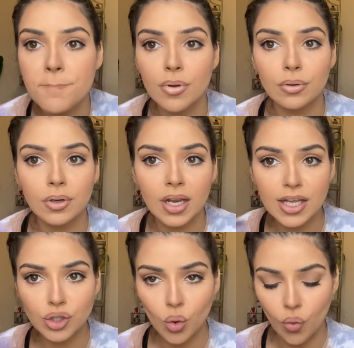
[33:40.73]
And I like
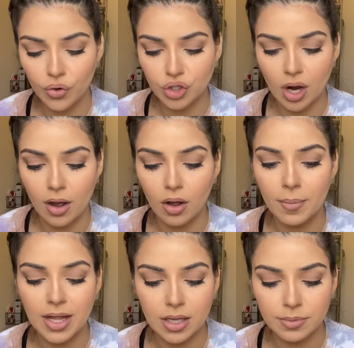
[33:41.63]
to overdraw
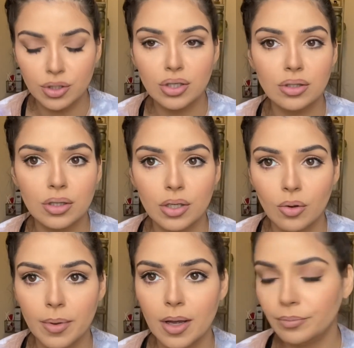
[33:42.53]
my lips just a little
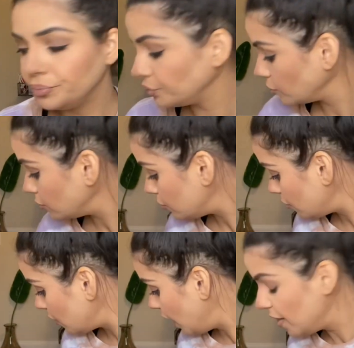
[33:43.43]
bit.
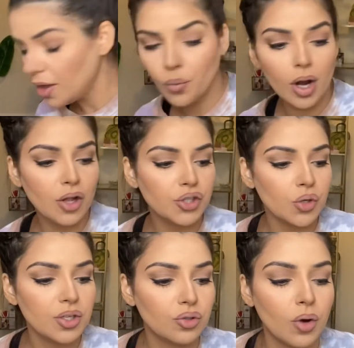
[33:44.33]
And then what I'll do
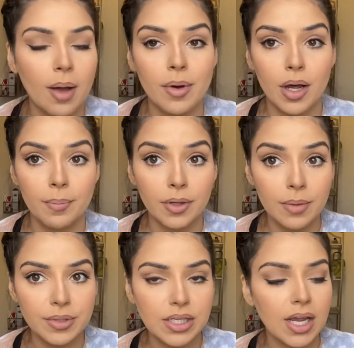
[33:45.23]
is grab a
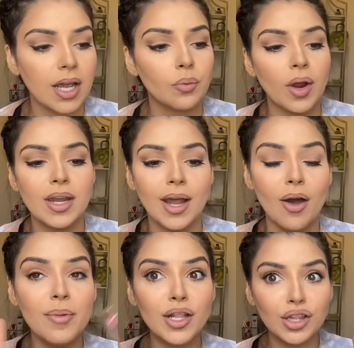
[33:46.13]
lipstick. Right now I've
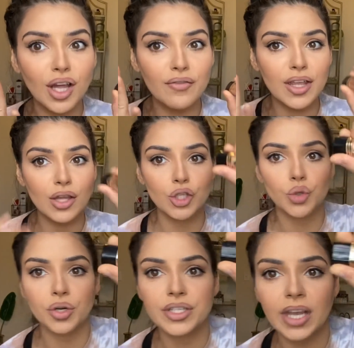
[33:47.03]
been loving the
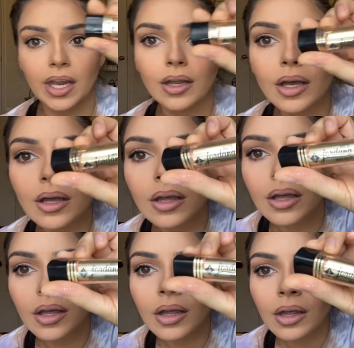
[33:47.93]
Jordana.
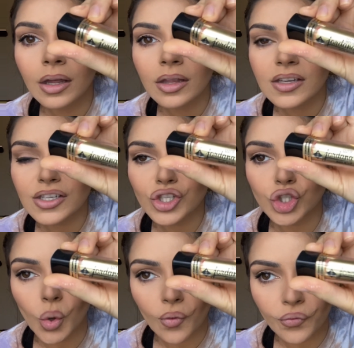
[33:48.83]
This is
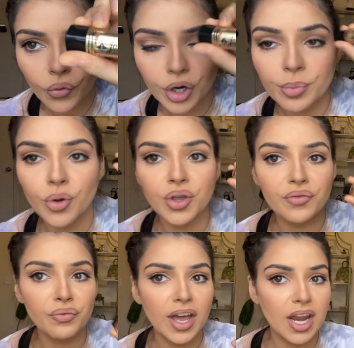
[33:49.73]
so affordable. You can
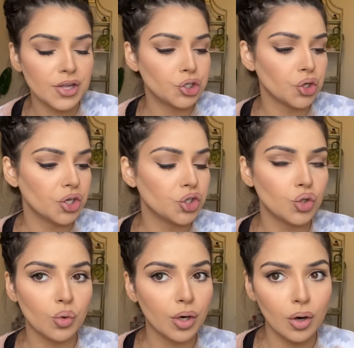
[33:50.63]
find it at the
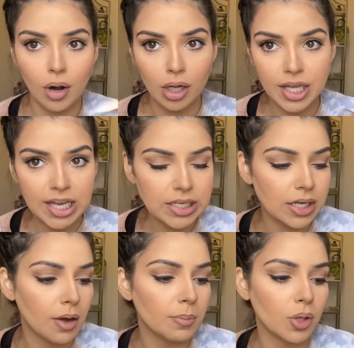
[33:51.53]
drugstore, or I'll link it
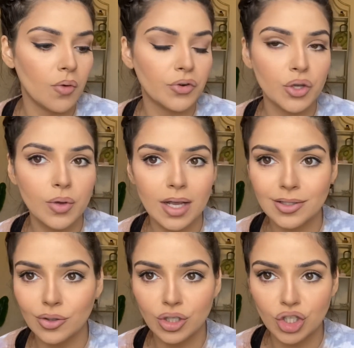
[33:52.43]
down below for you guys and
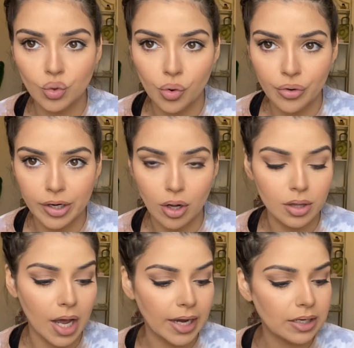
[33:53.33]
you could just order it
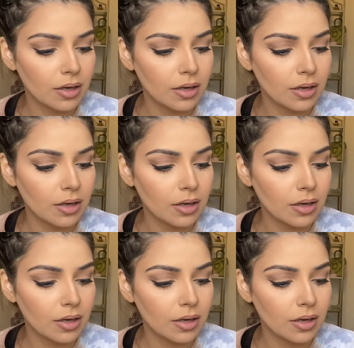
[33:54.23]
online.